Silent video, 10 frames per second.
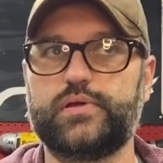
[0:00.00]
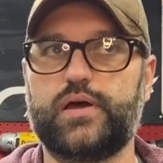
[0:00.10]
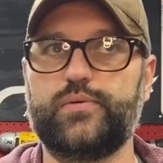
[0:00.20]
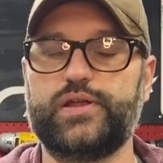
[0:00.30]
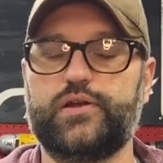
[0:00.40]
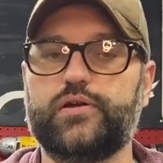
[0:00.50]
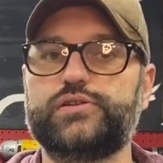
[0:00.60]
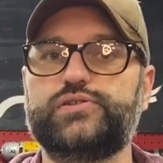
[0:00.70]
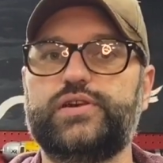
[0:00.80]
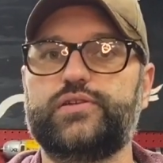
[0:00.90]
I would encourage
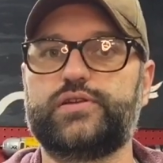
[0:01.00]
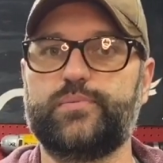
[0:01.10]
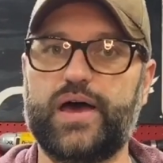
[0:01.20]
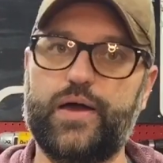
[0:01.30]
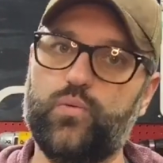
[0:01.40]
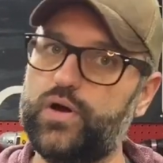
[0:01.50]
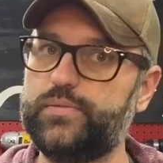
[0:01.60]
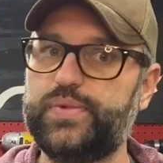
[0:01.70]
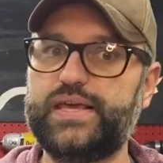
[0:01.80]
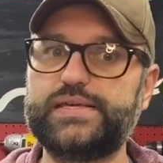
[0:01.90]
you either to buy one
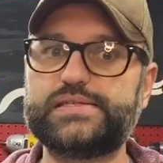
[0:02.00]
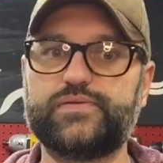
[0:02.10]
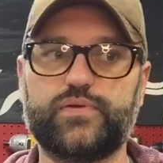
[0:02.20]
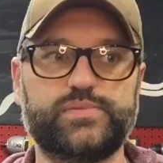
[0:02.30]
piece from